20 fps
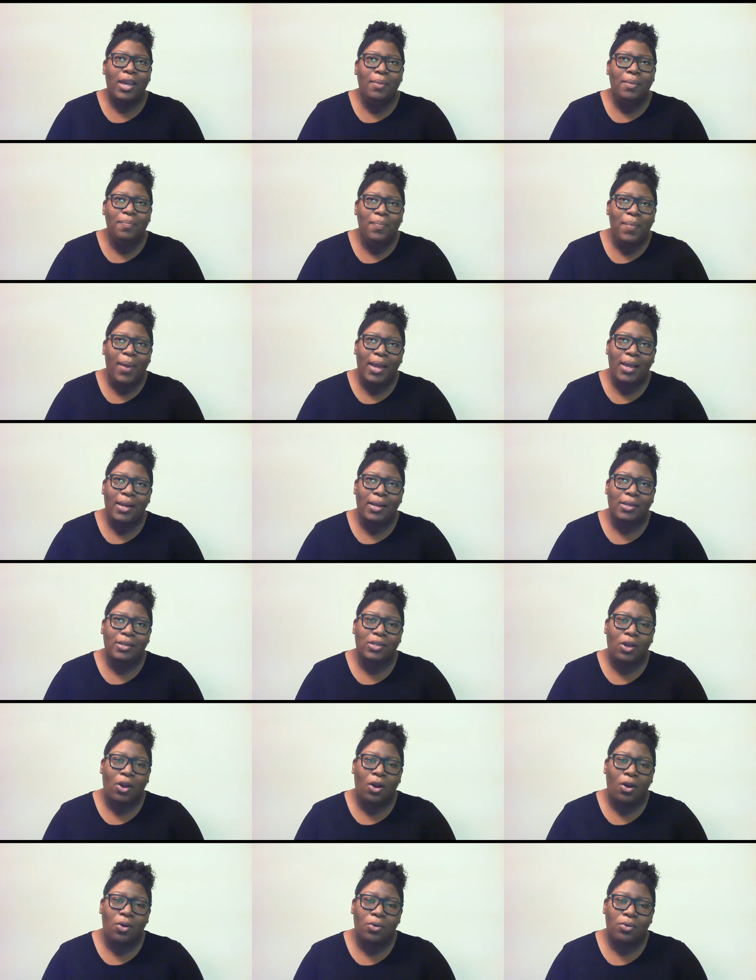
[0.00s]
He made
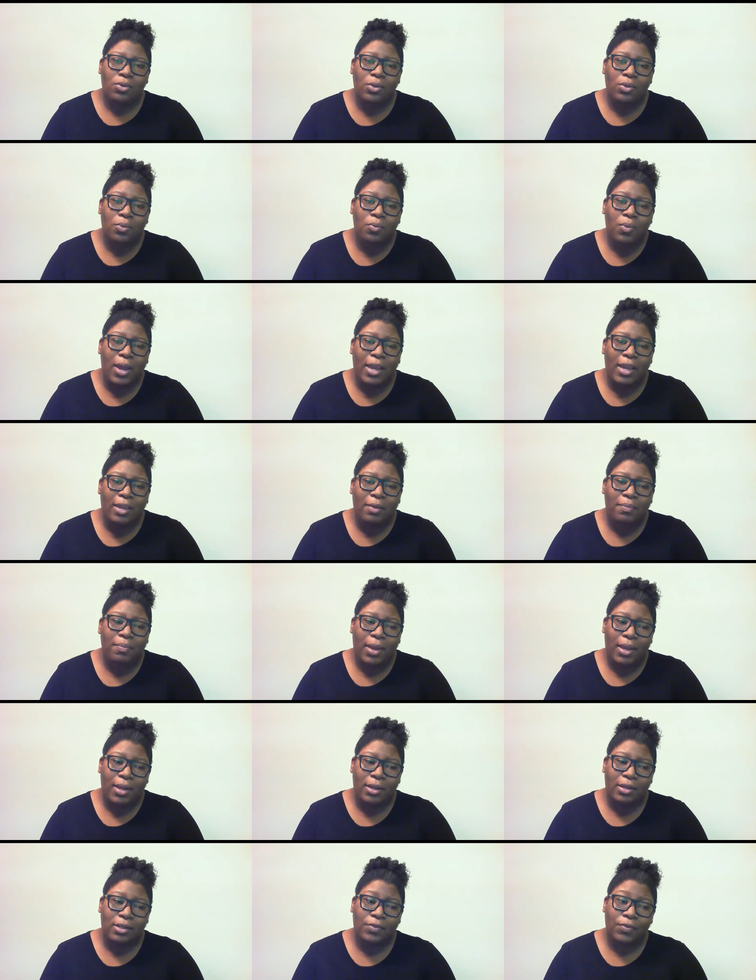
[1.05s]
us the way he
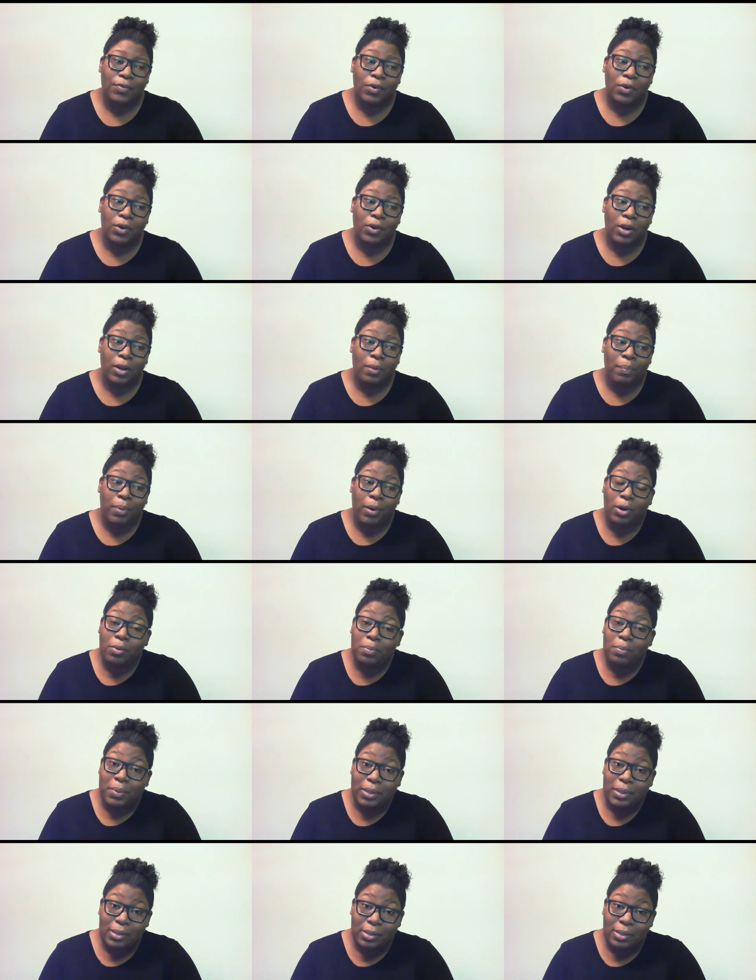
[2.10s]
made us for a
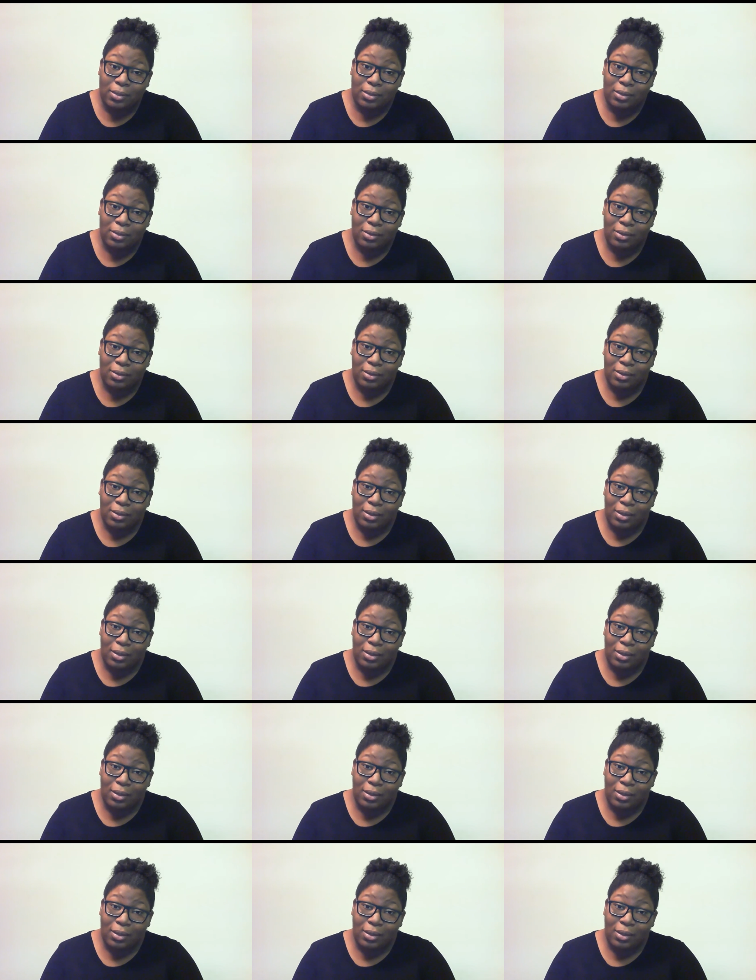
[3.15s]
purpose.